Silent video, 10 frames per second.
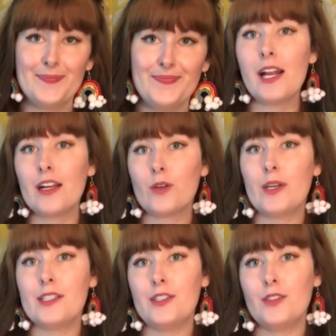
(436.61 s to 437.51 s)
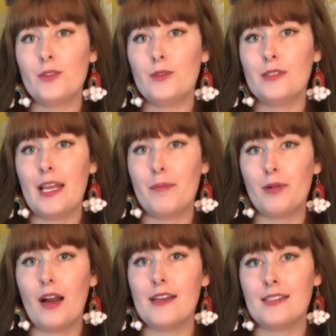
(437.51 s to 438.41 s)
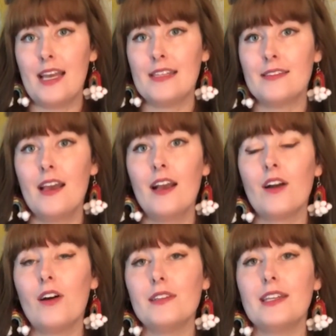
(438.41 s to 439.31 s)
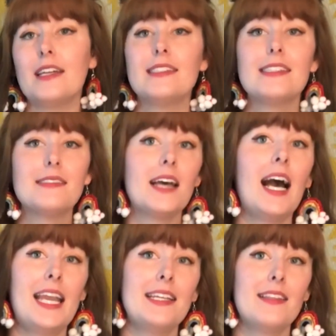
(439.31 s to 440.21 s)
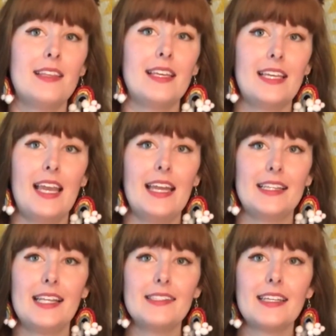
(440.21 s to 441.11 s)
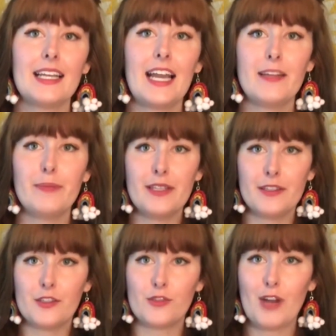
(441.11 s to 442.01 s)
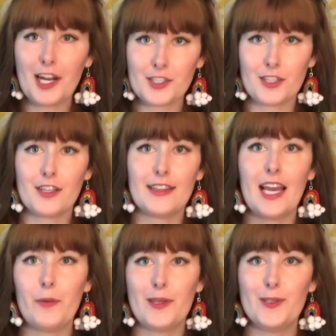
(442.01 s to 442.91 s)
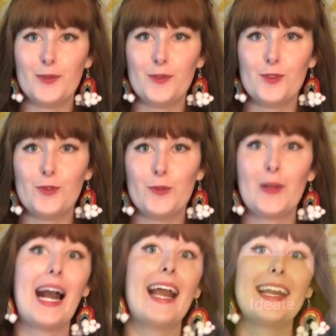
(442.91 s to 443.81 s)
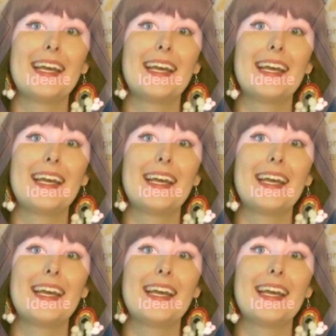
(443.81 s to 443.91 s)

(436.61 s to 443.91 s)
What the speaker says: We are going to use a process called design thinking, and that's going to kind of be the structure that we use to guide